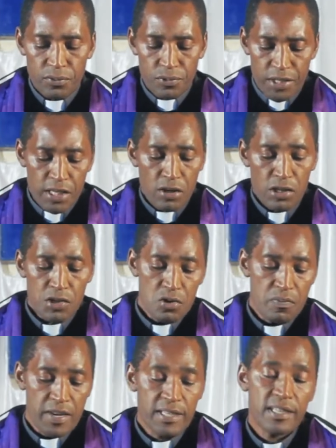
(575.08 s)
we need also
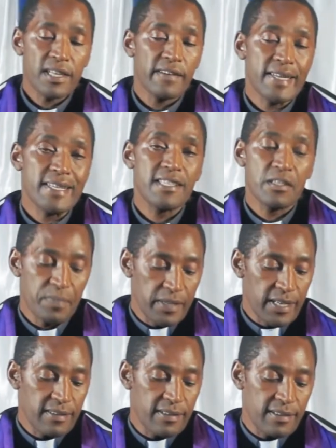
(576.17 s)
to maintain our
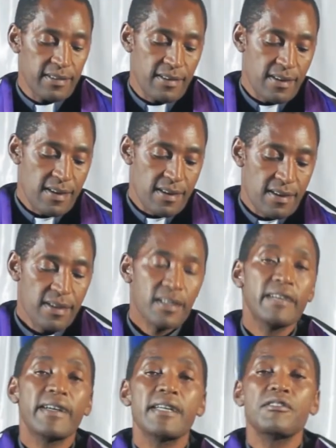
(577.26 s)
disciplines
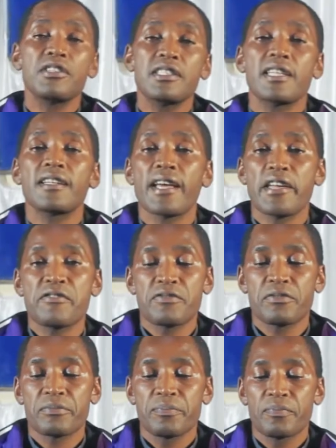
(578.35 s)
in our Christian
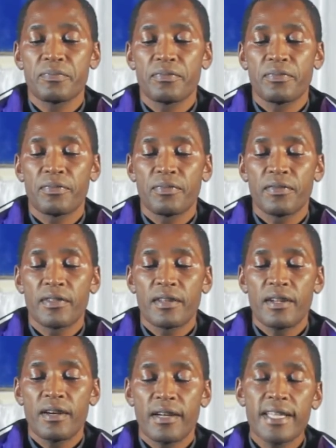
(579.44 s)
life.
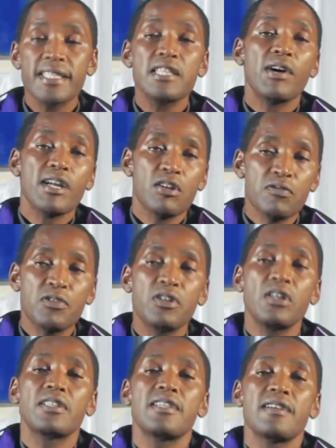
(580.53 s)
Let the Word of
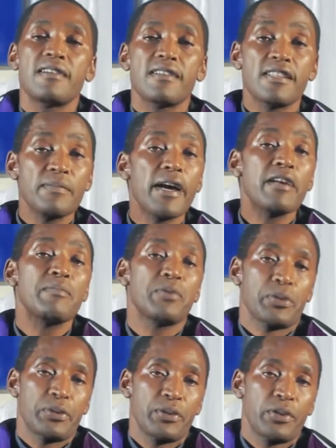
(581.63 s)
God, the
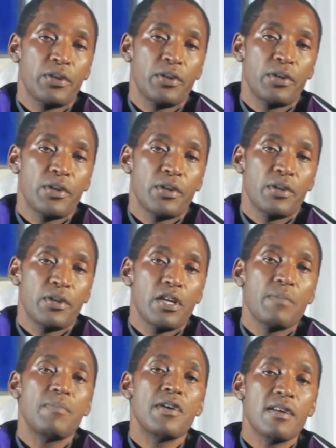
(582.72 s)
Bible,
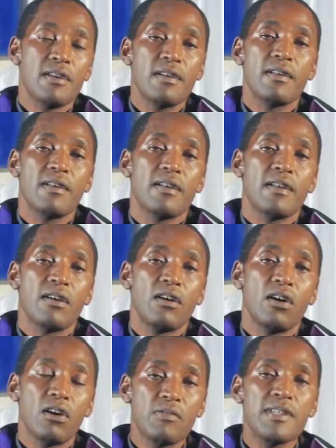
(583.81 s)
be
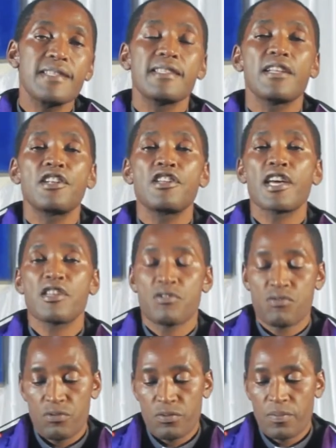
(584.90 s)
always near
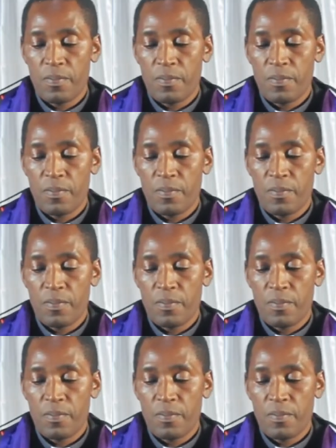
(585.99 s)
you.